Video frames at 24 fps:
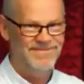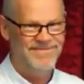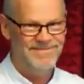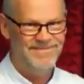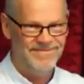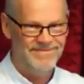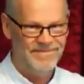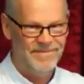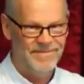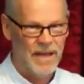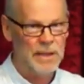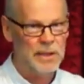
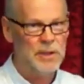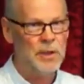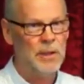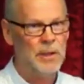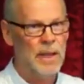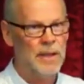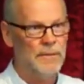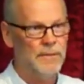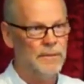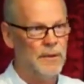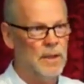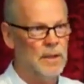until they
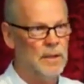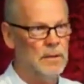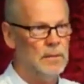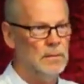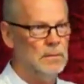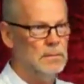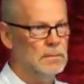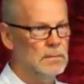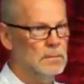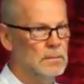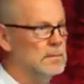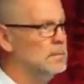fell.
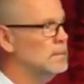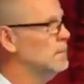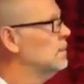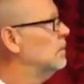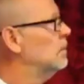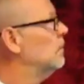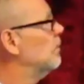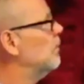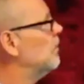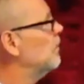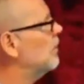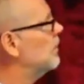
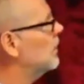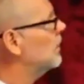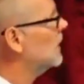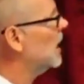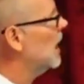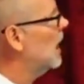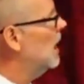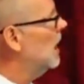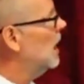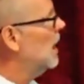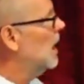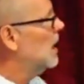
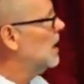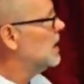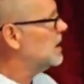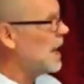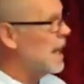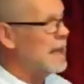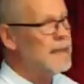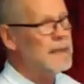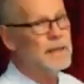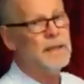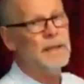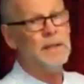
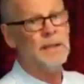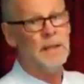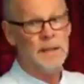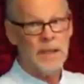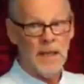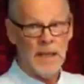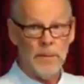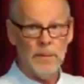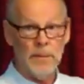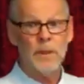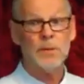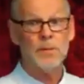Satan and the
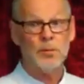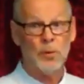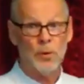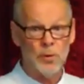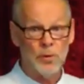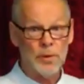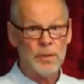demons were also